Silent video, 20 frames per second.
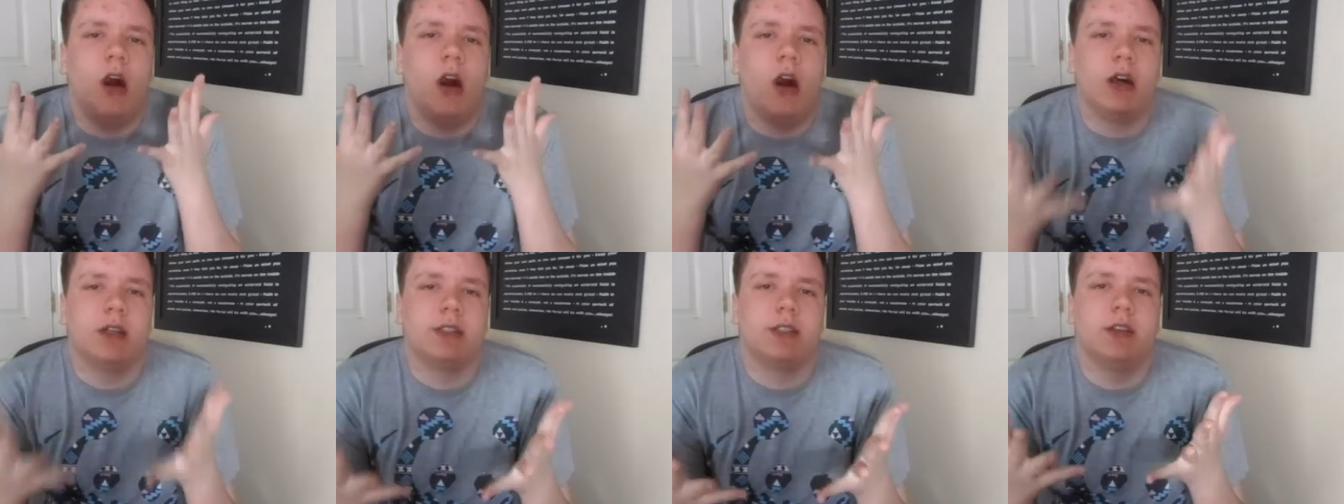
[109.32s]

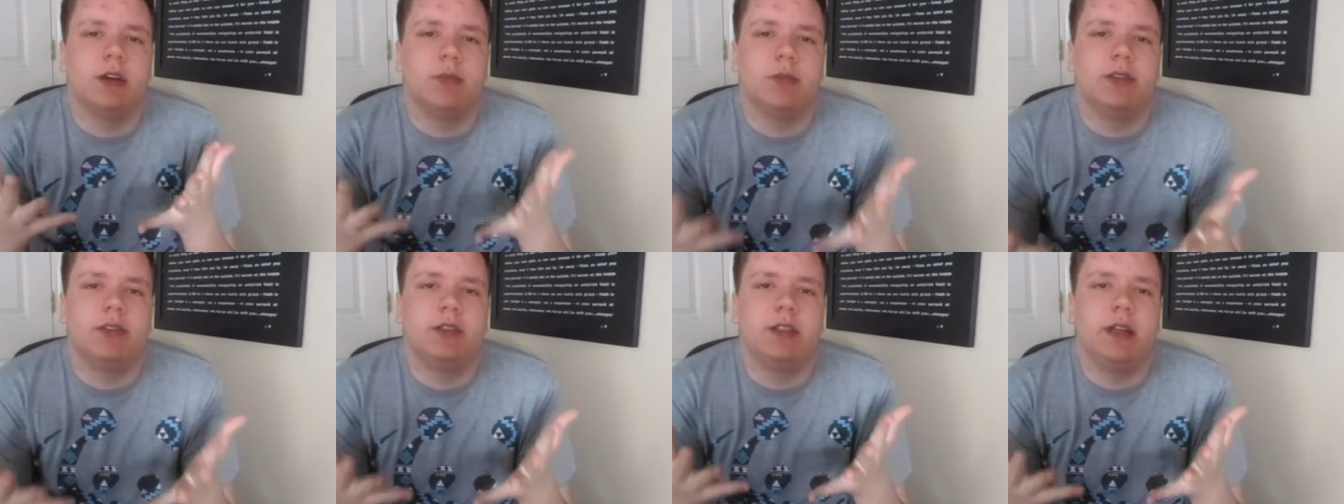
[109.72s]

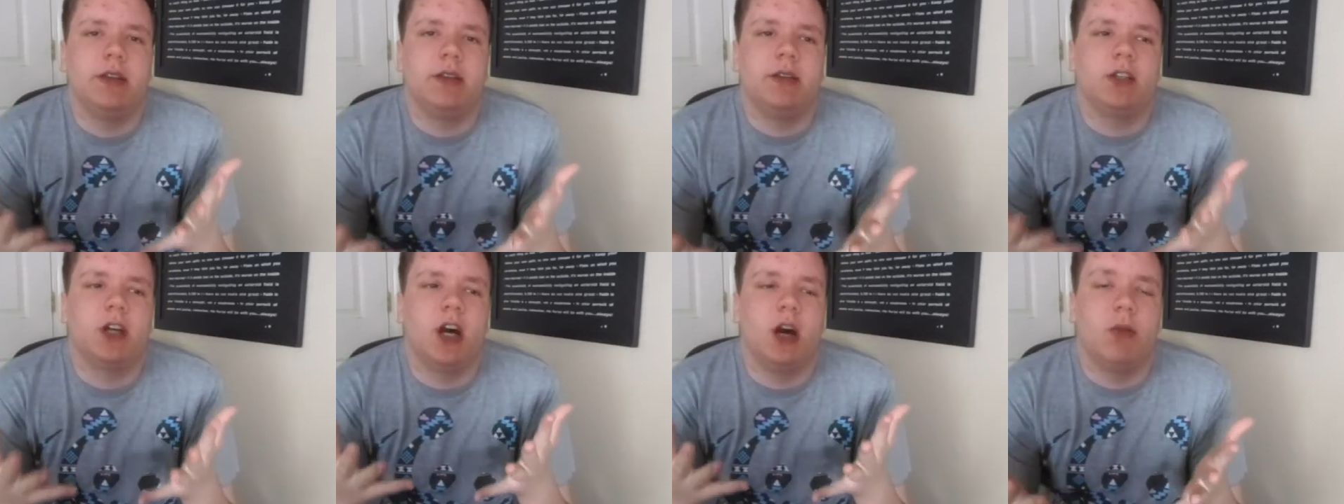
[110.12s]
awesome to
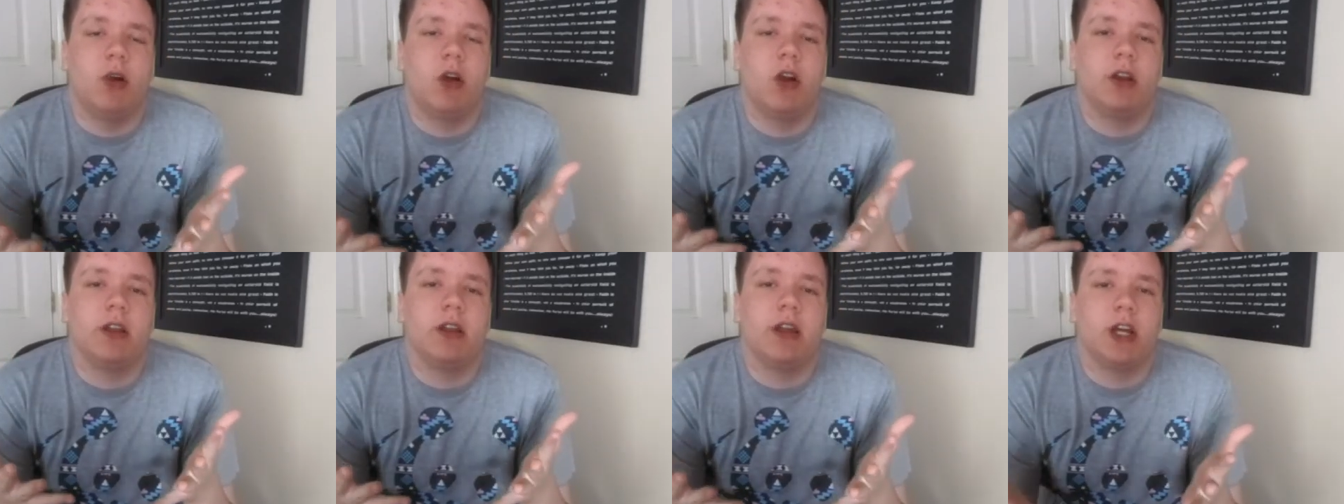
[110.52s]
see Tom
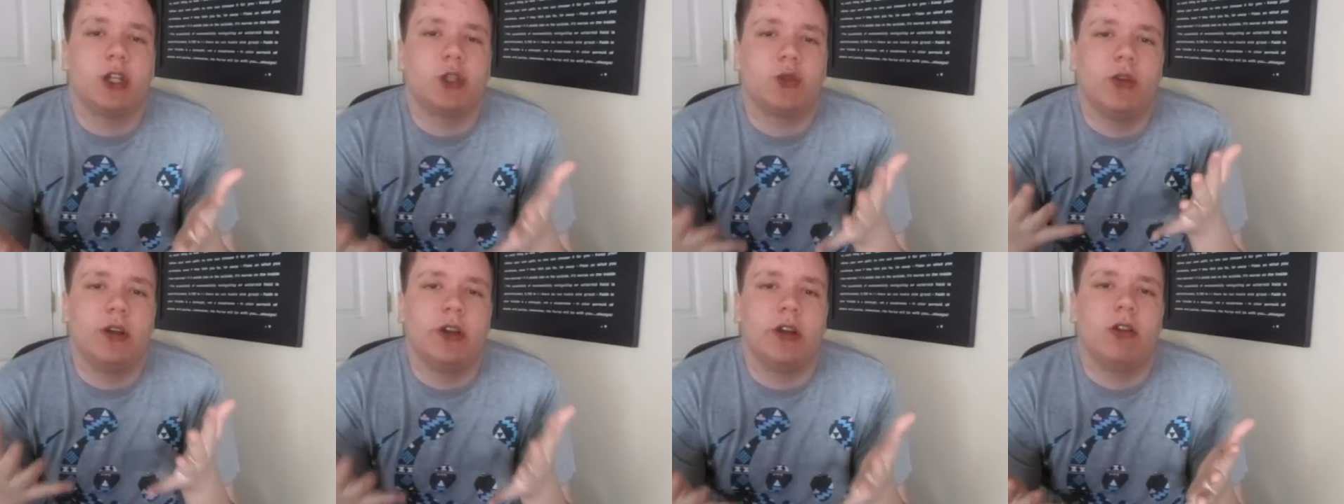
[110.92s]
Hardy
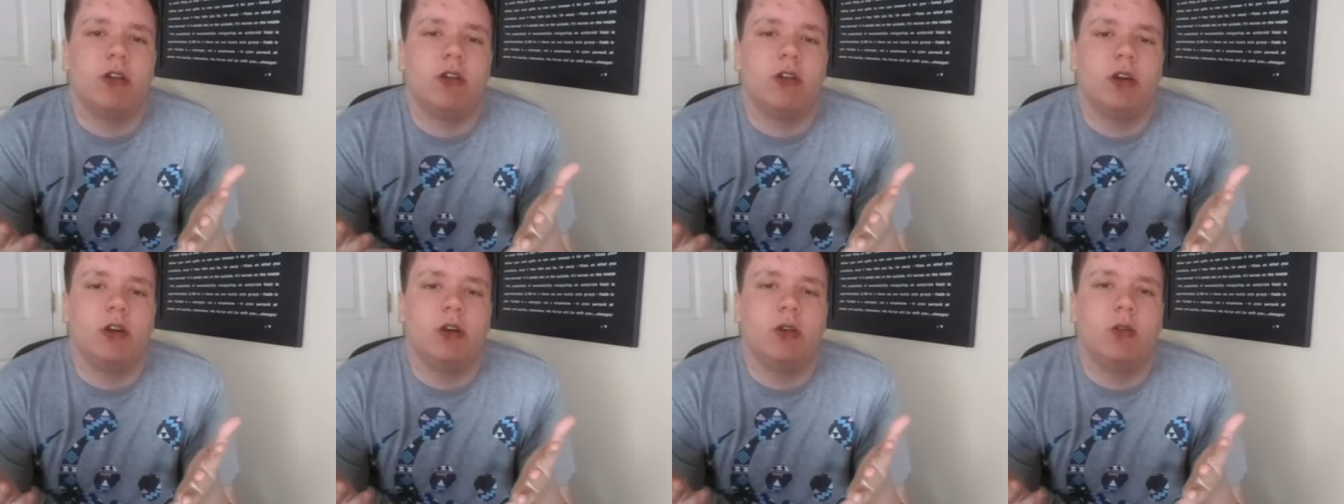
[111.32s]
as Green
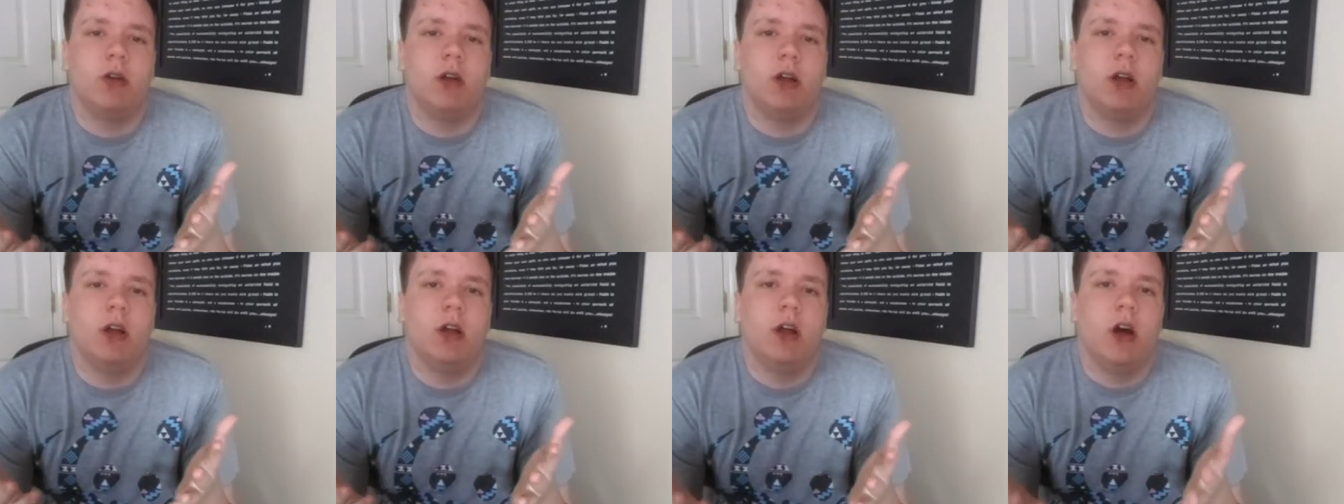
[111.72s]
Arrow
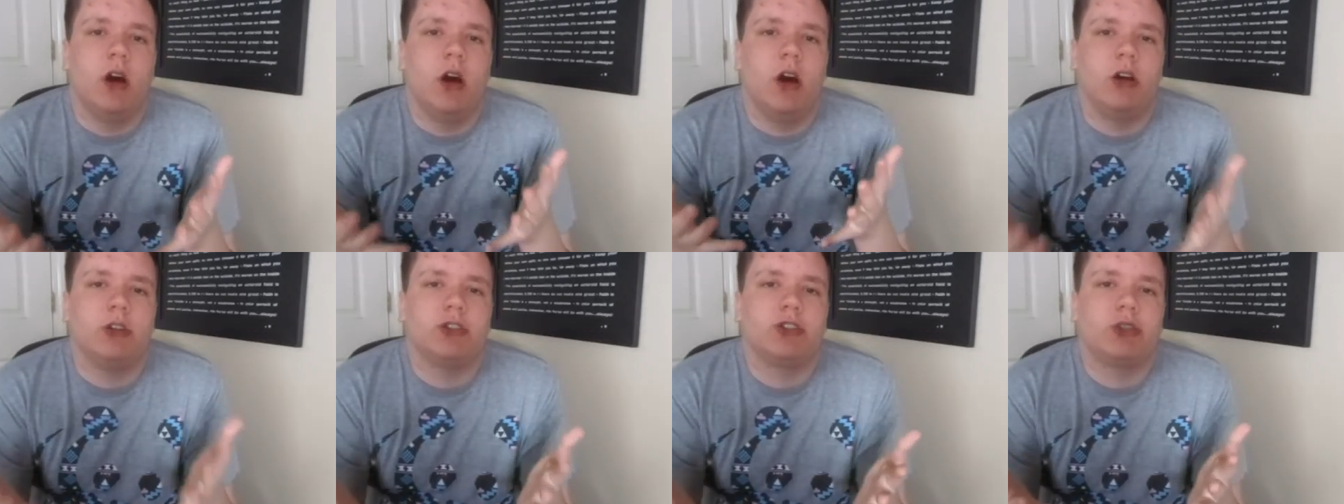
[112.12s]

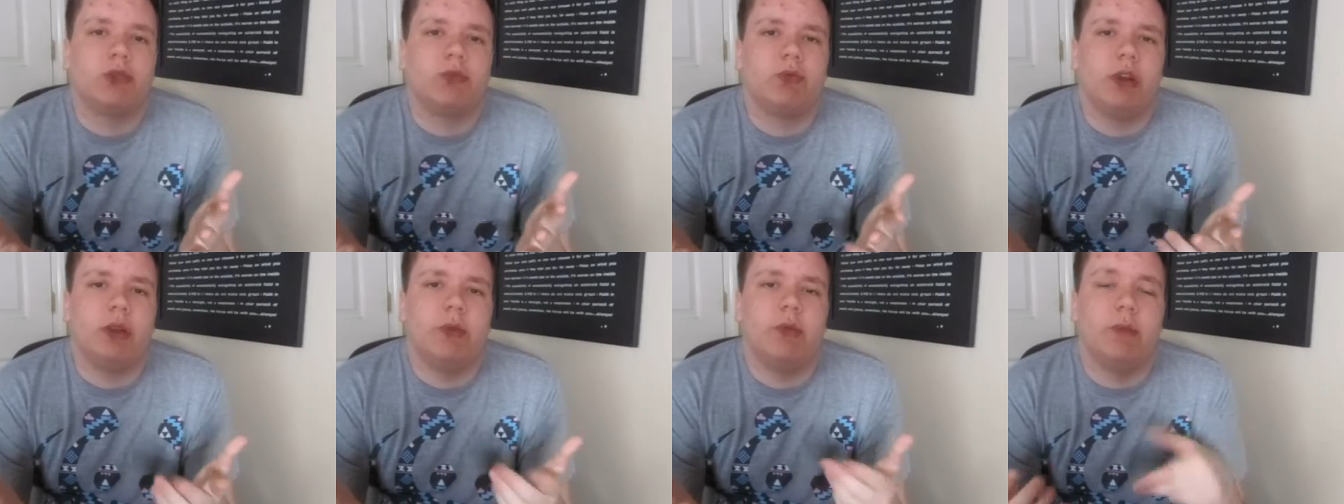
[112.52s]
on
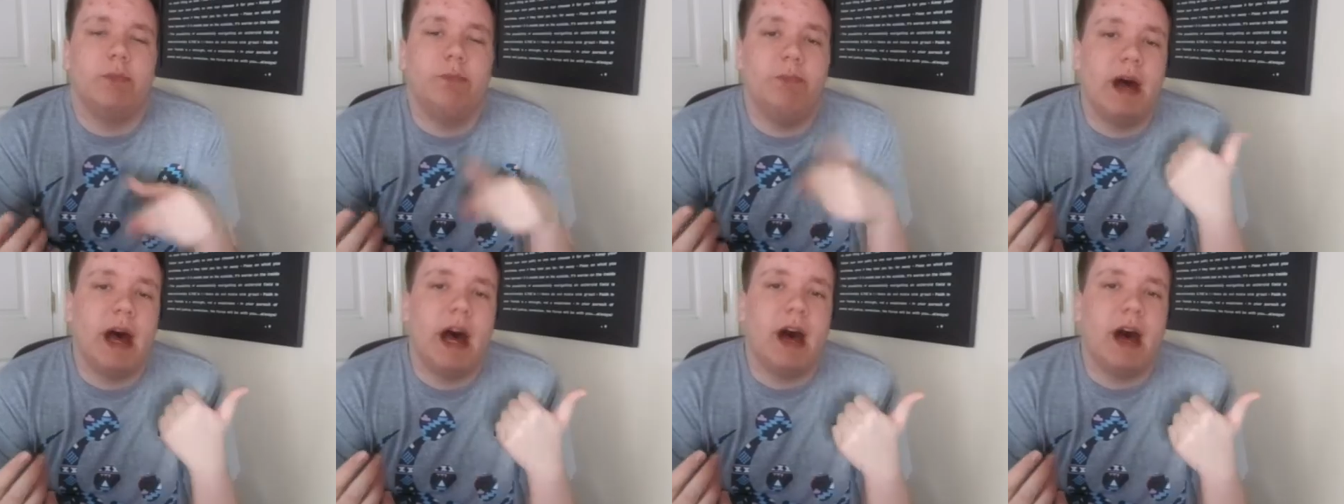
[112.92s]
screen with